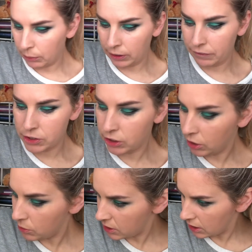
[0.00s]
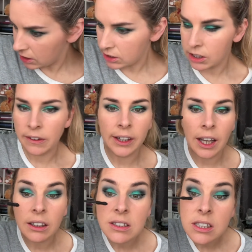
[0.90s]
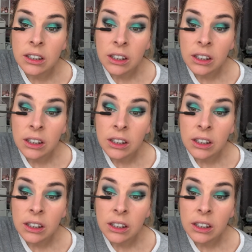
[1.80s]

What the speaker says: we'll have to use it. There's nothing else.